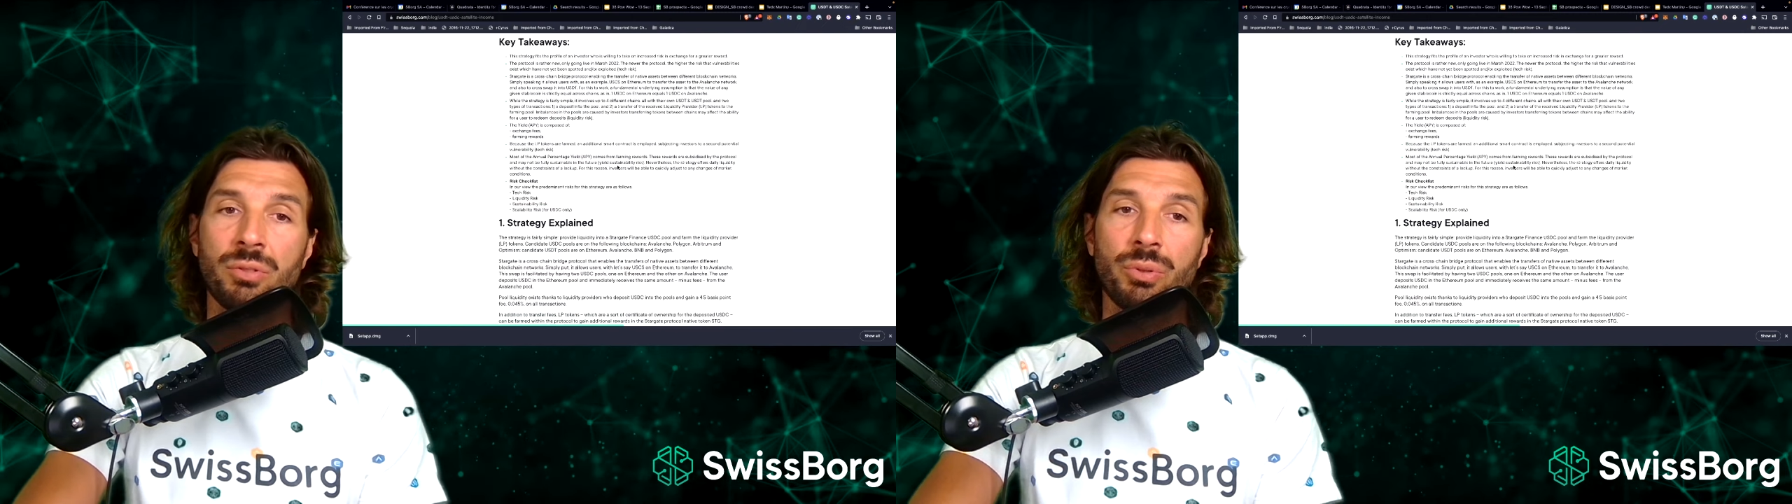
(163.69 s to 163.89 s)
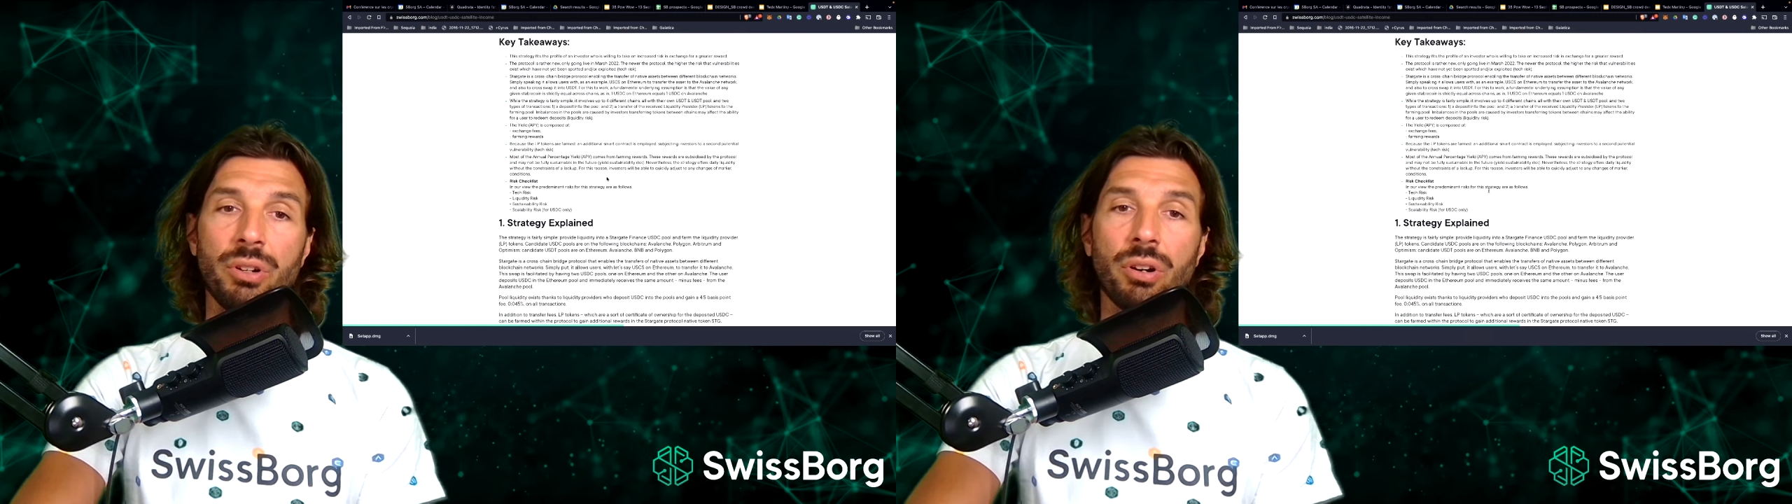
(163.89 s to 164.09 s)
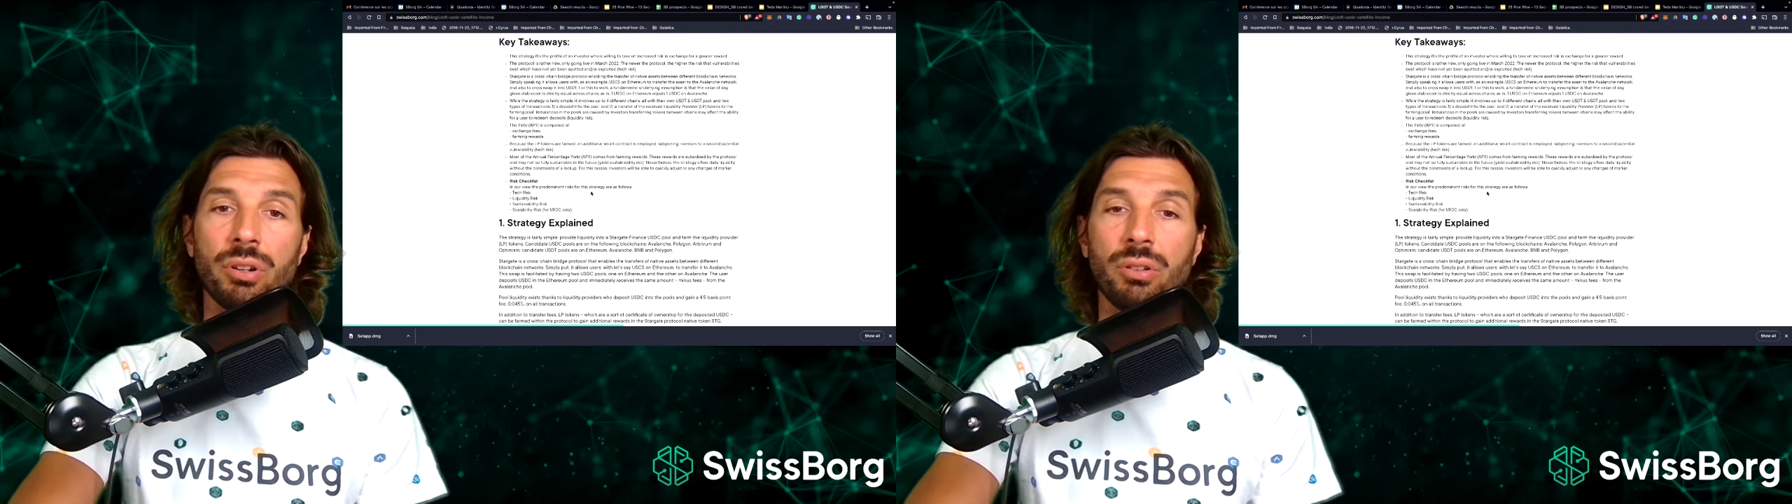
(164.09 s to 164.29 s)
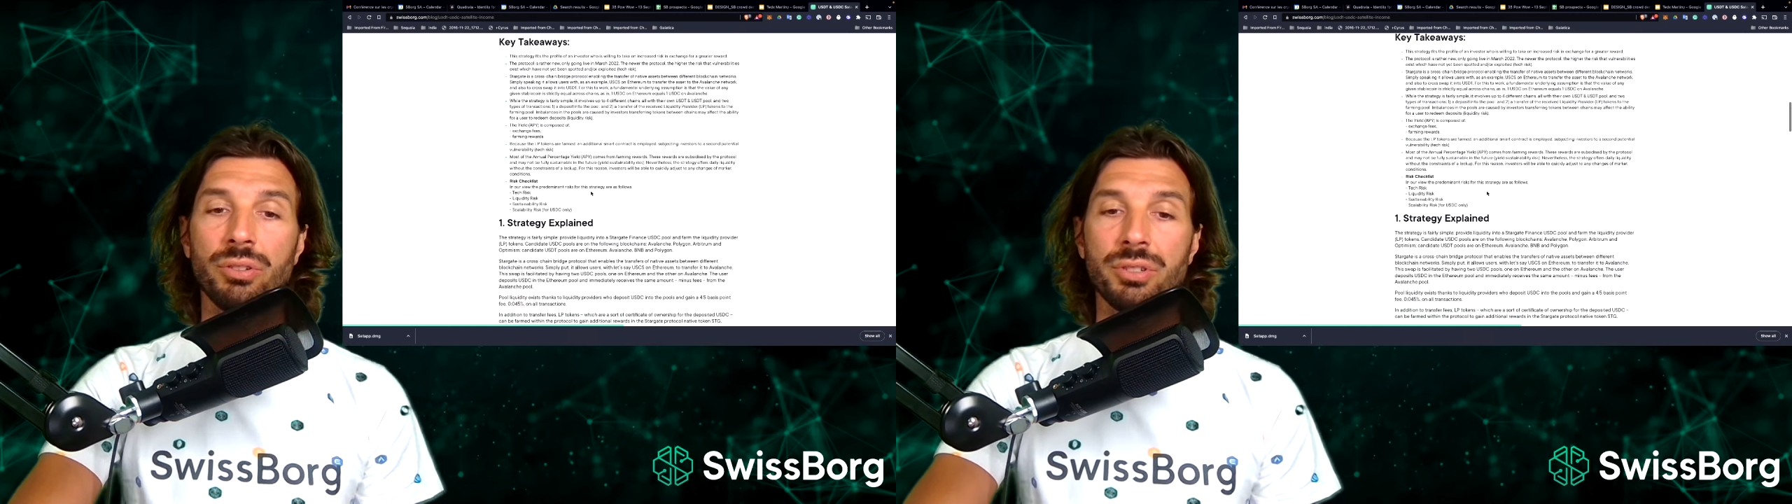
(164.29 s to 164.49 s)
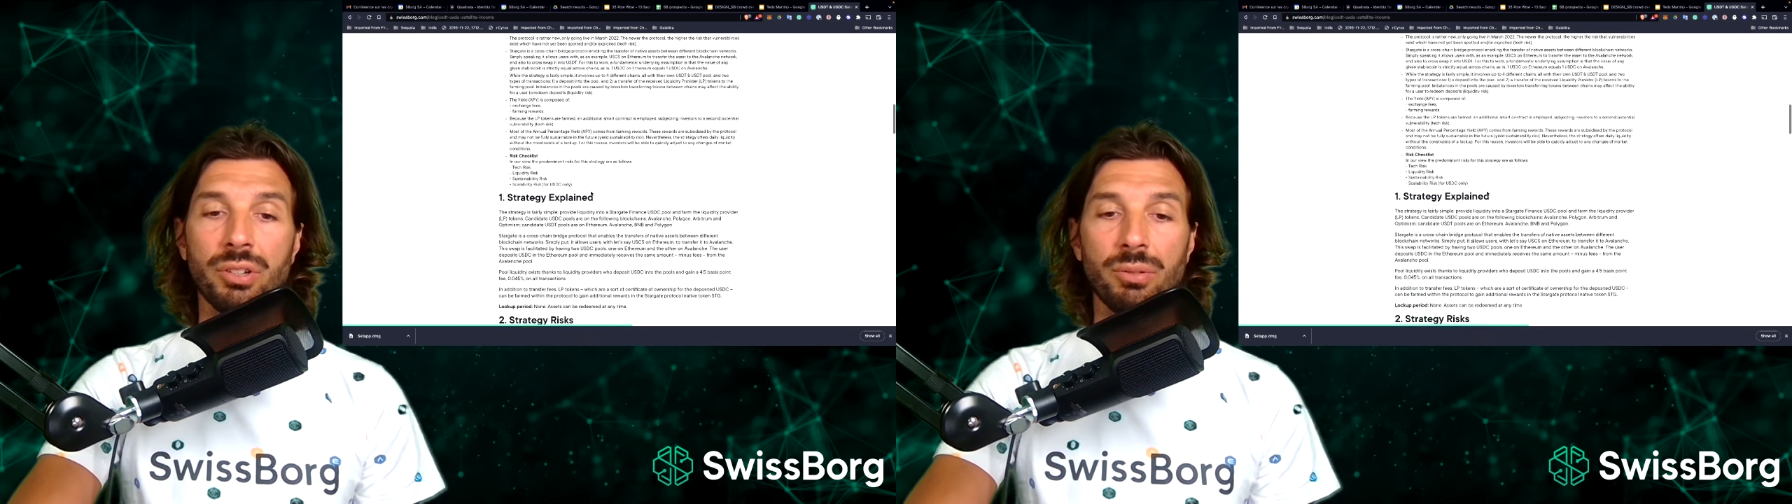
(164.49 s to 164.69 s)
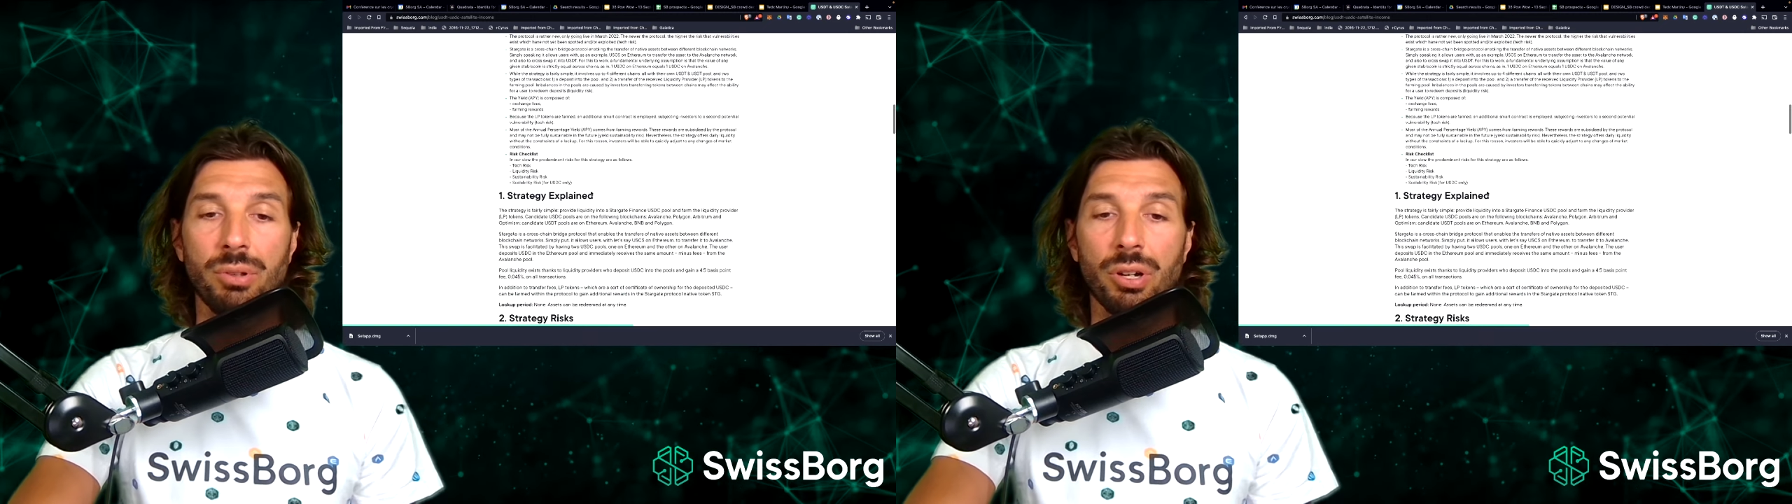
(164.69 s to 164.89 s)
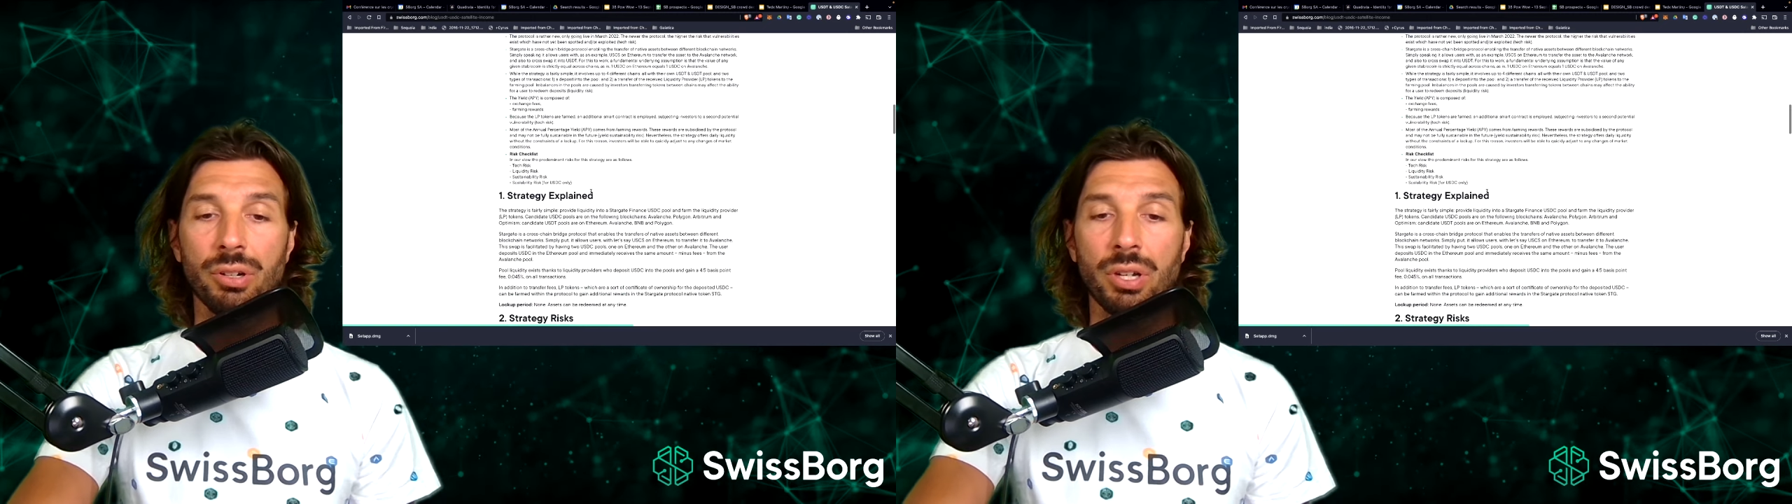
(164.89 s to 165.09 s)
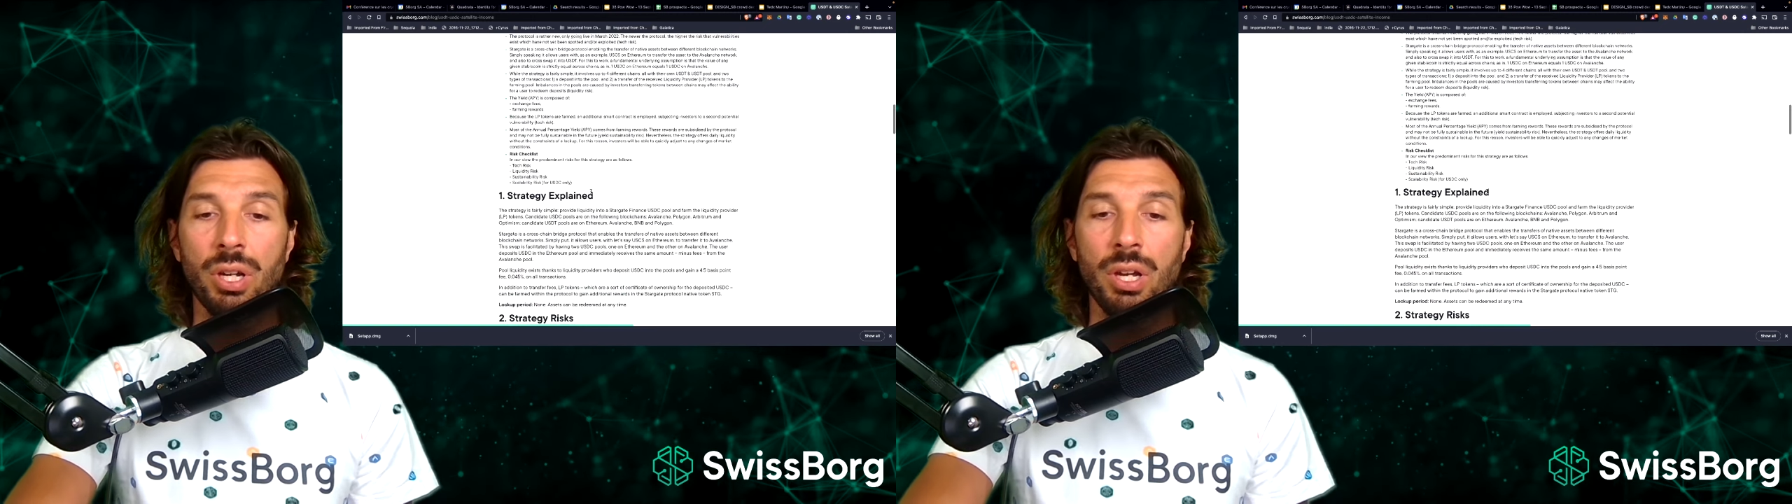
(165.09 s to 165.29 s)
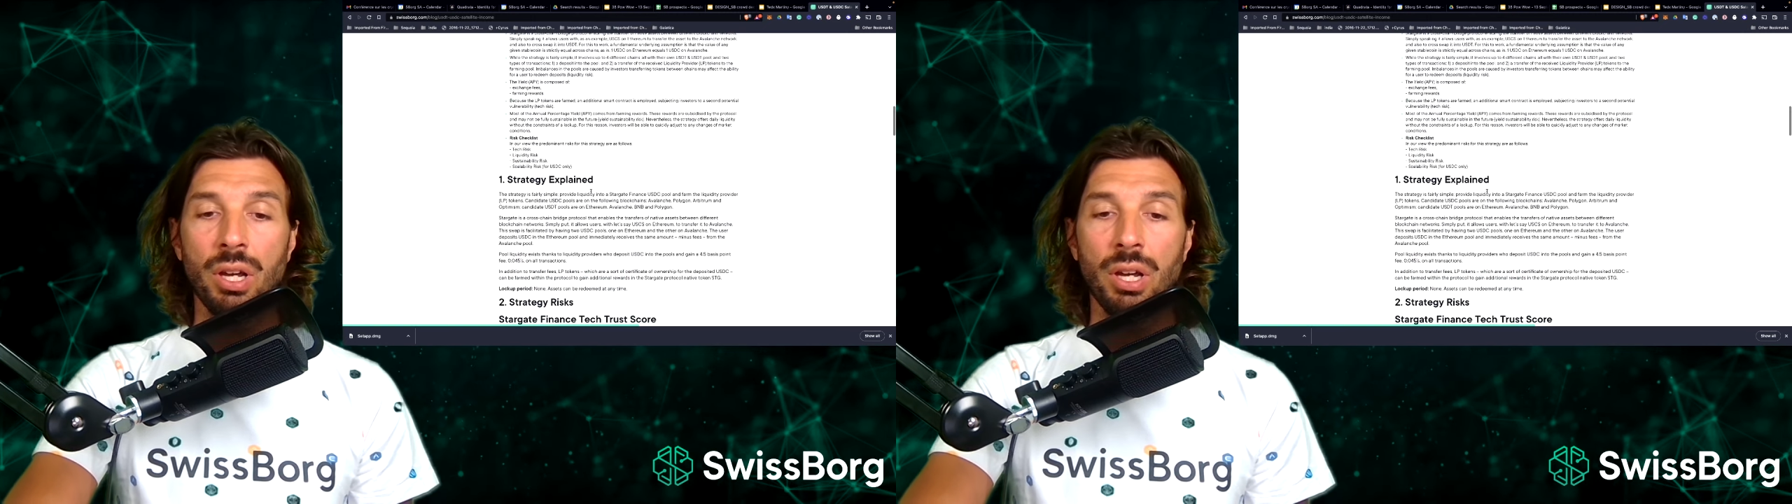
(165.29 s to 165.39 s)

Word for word: great article. It's on the blog.